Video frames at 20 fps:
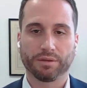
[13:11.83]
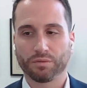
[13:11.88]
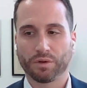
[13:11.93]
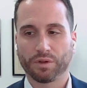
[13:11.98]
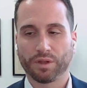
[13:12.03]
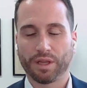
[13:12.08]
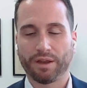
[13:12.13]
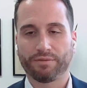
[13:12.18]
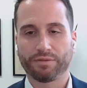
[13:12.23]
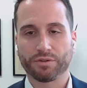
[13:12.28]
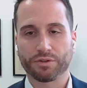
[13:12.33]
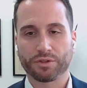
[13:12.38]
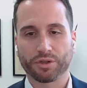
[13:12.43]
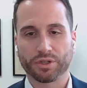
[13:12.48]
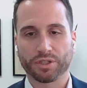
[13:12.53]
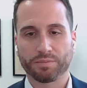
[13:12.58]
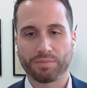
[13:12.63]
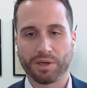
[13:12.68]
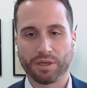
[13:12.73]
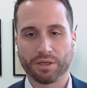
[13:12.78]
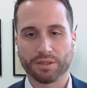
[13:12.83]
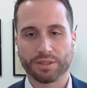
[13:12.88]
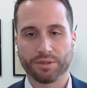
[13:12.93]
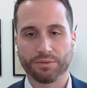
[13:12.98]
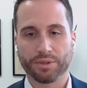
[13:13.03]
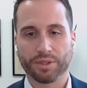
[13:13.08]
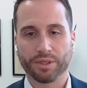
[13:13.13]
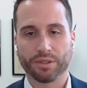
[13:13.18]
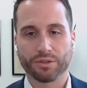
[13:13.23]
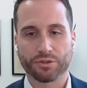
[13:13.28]
life insurance policy
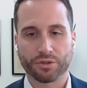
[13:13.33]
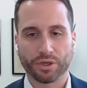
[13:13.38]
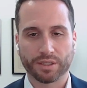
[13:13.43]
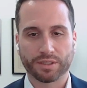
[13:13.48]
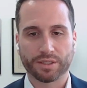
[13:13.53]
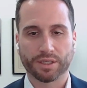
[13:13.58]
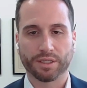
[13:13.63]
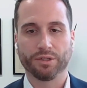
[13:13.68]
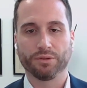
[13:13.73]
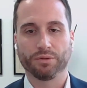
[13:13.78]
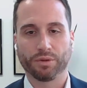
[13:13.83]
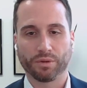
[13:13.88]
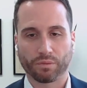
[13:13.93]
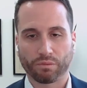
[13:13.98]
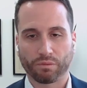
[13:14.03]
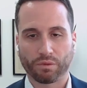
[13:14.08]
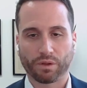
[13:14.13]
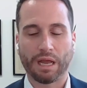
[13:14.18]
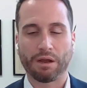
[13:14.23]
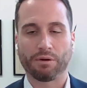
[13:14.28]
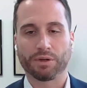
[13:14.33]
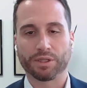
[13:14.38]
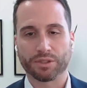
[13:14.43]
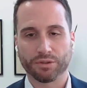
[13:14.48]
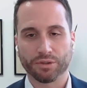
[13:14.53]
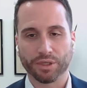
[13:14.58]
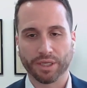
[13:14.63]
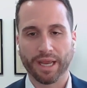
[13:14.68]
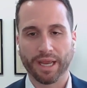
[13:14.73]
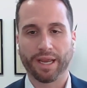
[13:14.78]
within the trust and you allow it
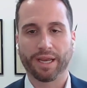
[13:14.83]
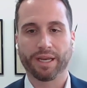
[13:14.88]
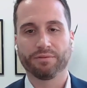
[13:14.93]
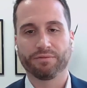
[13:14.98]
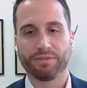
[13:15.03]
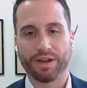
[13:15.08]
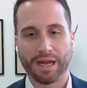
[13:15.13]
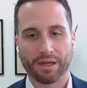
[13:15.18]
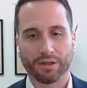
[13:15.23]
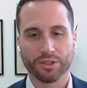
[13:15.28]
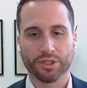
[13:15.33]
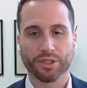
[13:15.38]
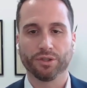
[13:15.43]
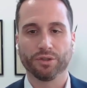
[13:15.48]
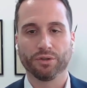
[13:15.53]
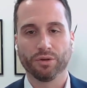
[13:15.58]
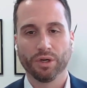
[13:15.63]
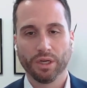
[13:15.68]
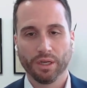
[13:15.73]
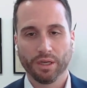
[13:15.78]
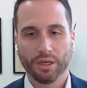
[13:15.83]
to gain value